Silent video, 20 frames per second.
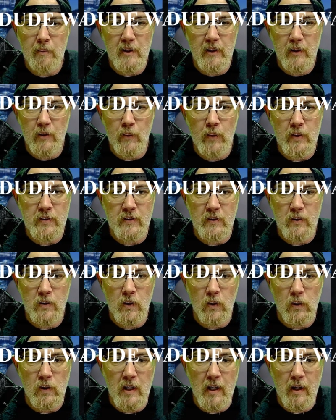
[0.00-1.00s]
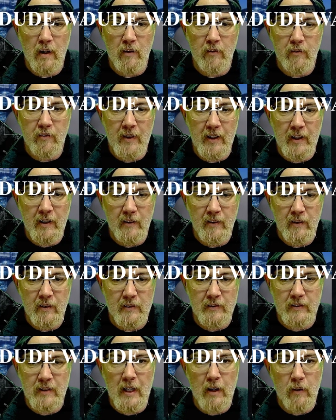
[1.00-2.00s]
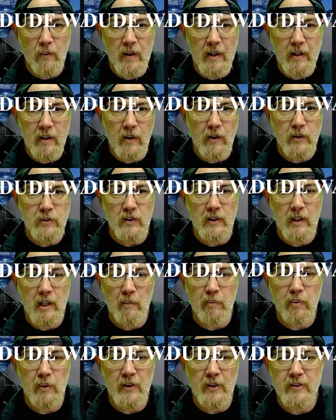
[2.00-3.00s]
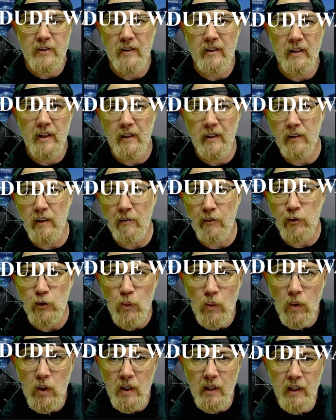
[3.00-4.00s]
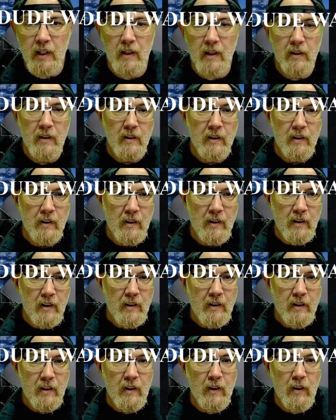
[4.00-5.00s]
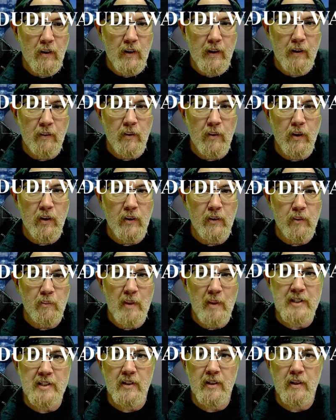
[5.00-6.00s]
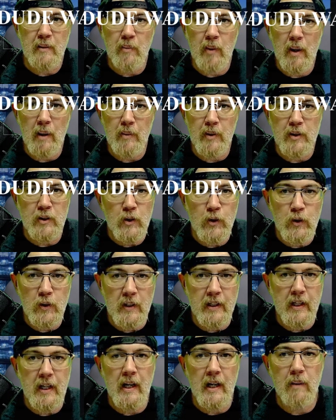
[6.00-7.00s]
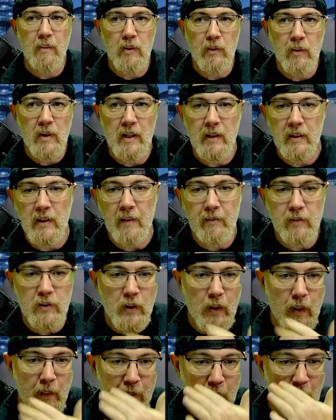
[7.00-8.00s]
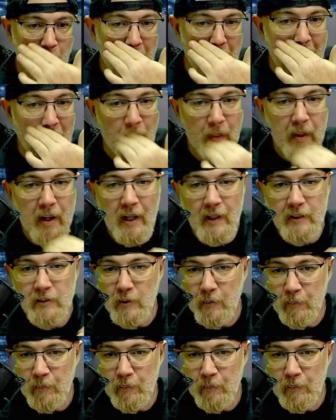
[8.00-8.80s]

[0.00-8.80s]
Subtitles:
there wasn't a whole lot of there's a lot of raincoats, a lot of players that are like level 20, you know, that were basically probably new to the game and leveling up their battle pass.